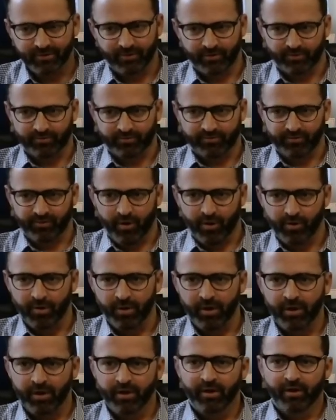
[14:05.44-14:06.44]
or so.
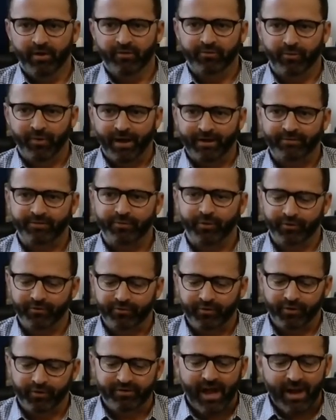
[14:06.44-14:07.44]
So that
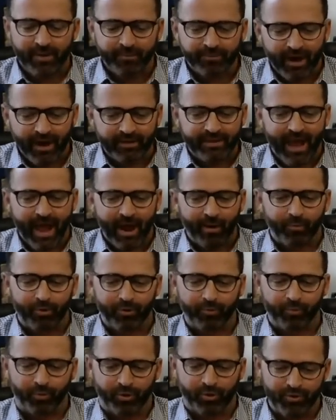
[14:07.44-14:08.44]
there's items like that
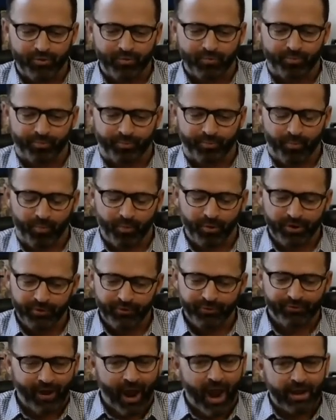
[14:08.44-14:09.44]
where when you
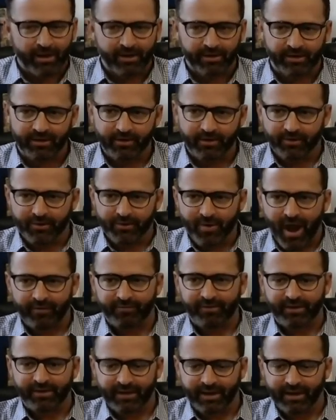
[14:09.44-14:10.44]
sign a deal, you have
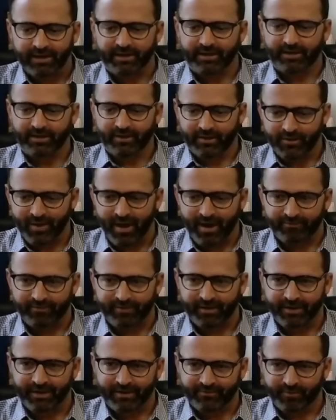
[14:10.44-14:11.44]
to
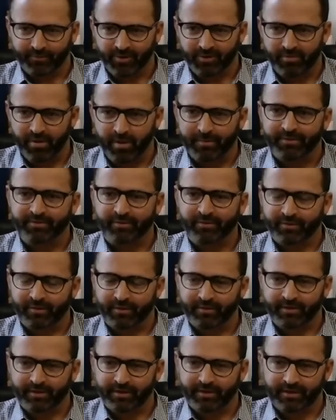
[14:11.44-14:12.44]
get some commitments
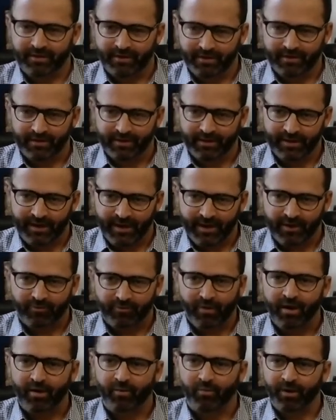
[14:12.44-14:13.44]
in ink
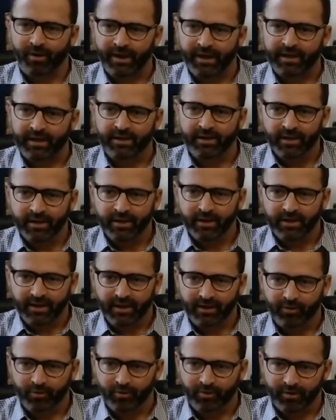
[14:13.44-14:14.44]
right away
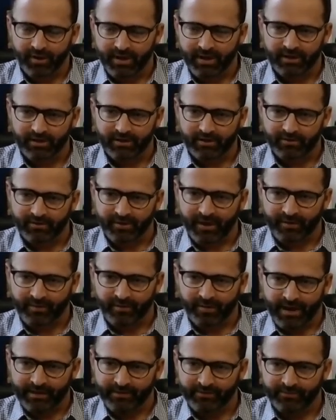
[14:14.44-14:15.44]
in order to hit your
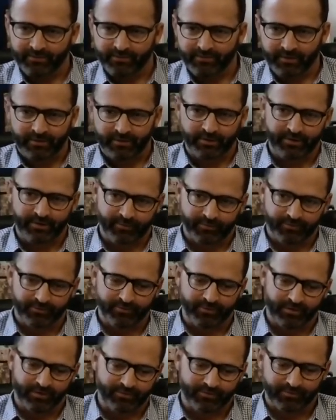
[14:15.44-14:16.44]
deadlines,
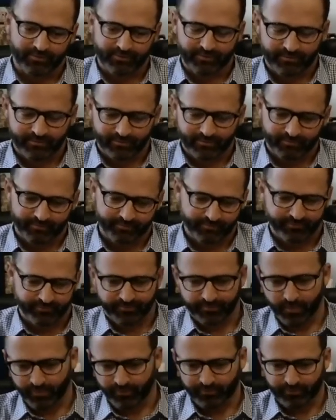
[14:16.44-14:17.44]
6
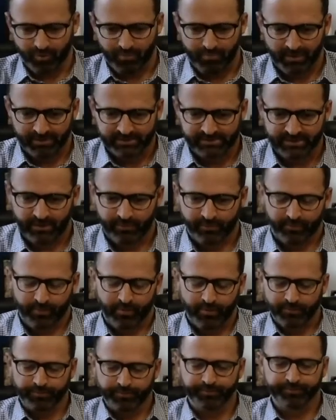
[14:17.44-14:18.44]
or so months down the road.